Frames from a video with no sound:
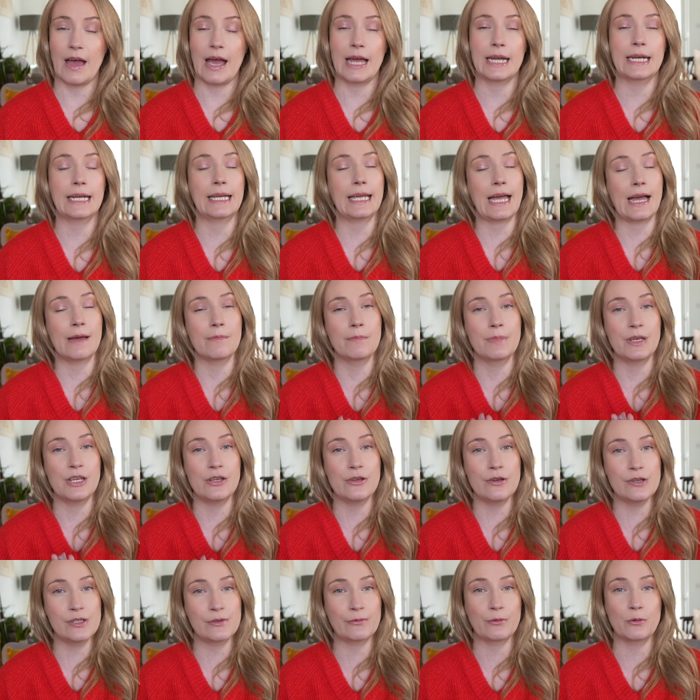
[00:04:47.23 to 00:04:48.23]
and it can be
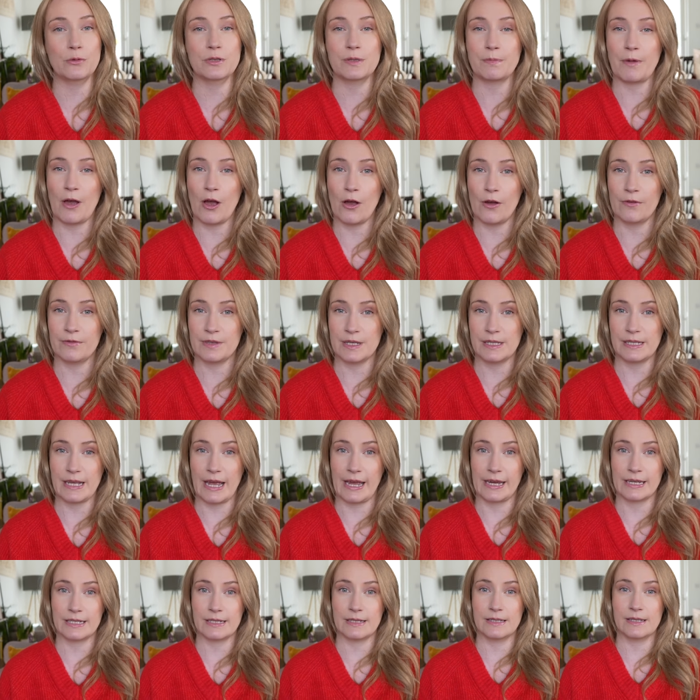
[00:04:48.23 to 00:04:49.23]
useful as part of this
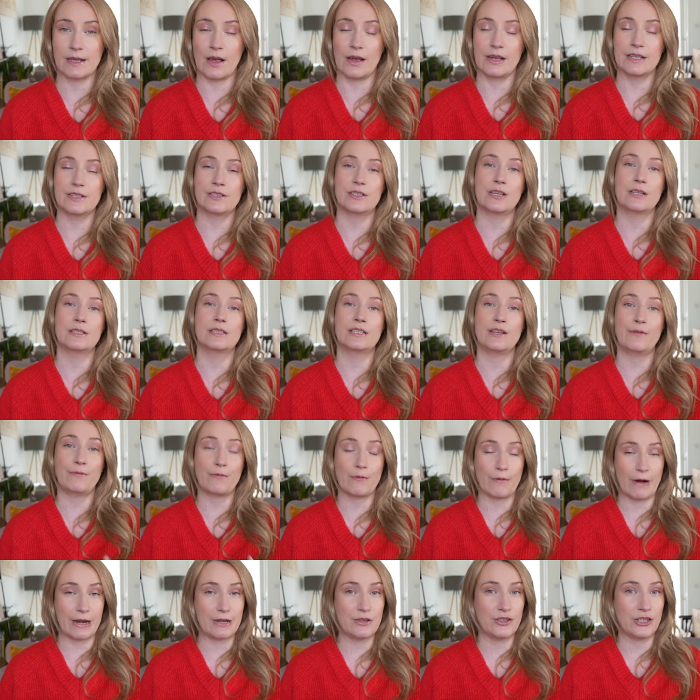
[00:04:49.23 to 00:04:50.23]
exercise to
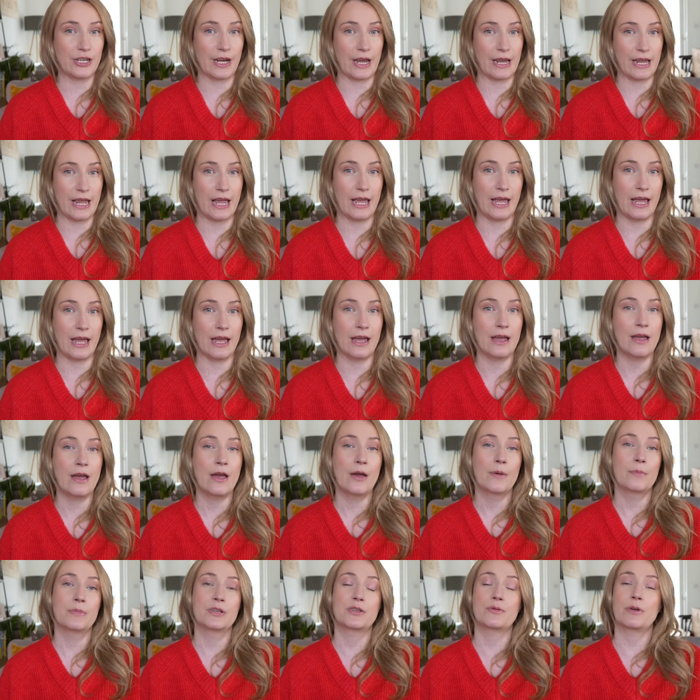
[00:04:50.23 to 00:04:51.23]
differentiate here
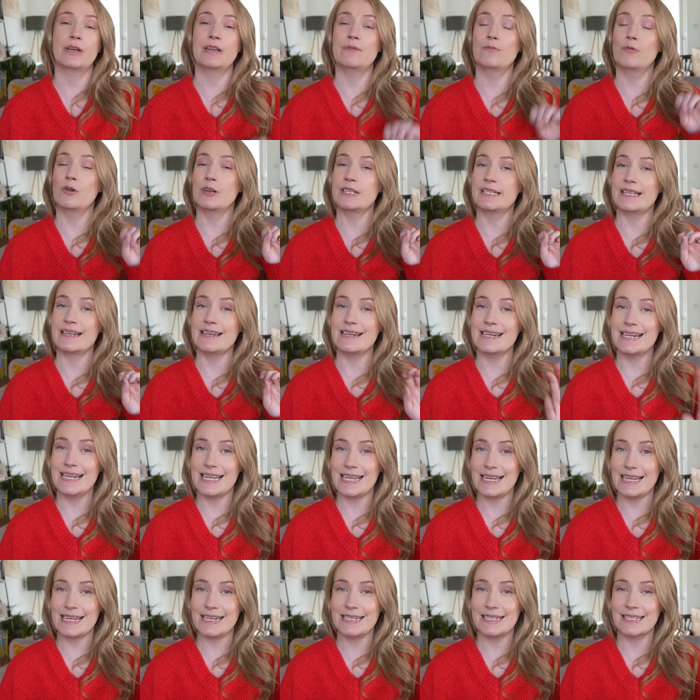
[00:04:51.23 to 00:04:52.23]
between what is a
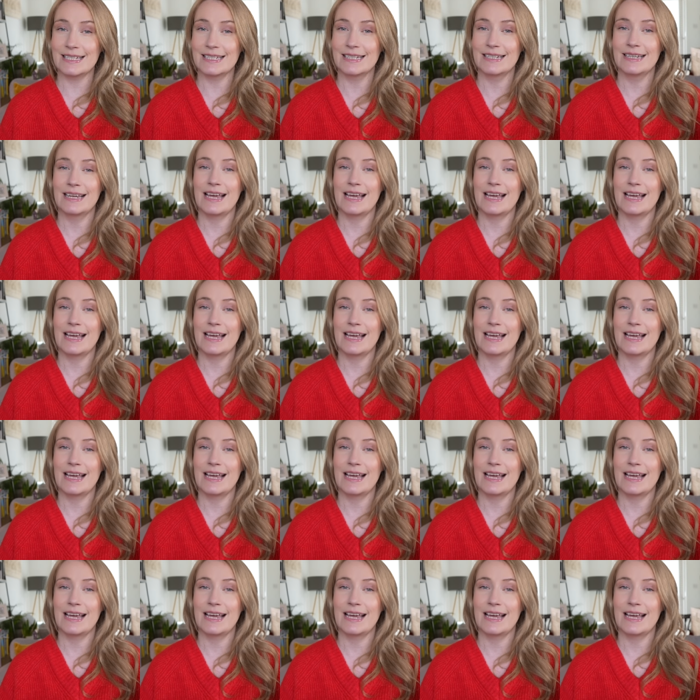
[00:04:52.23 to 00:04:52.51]
need